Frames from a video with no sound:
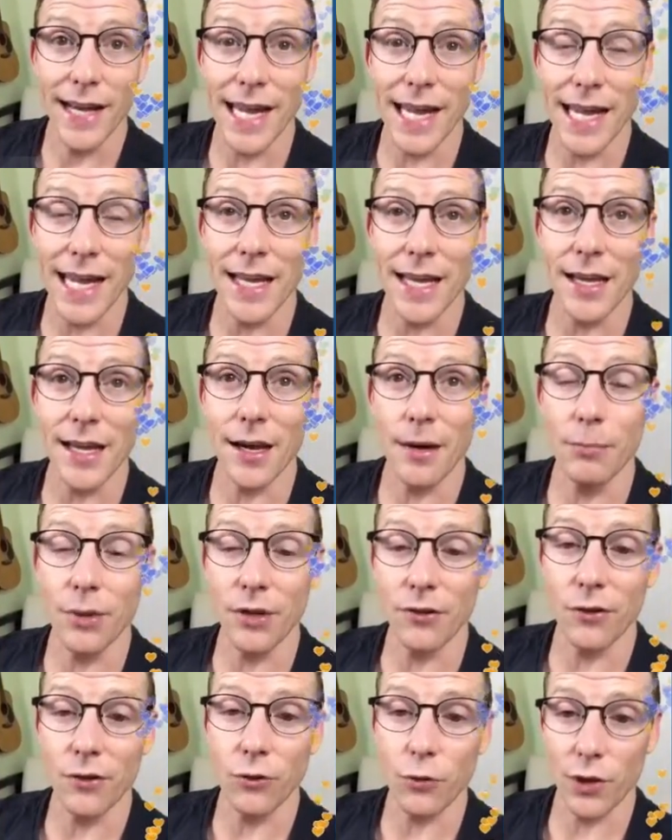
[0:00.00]
a
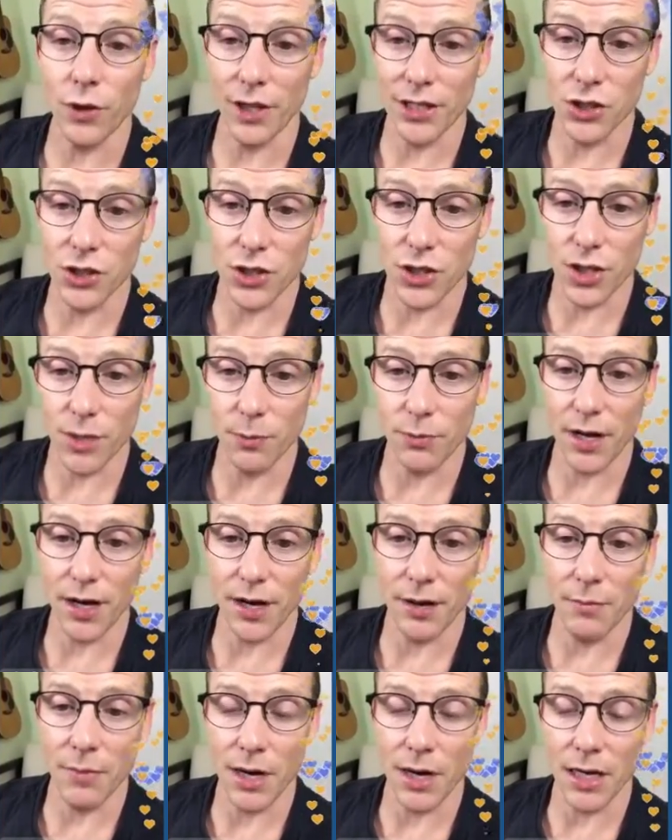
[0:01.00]
business relationship that
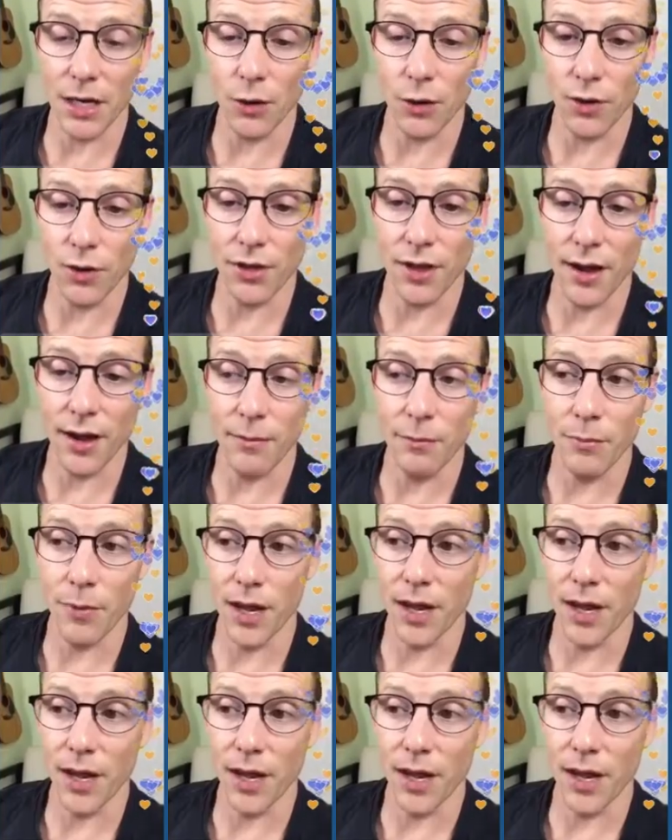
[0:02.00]
I'm making with them,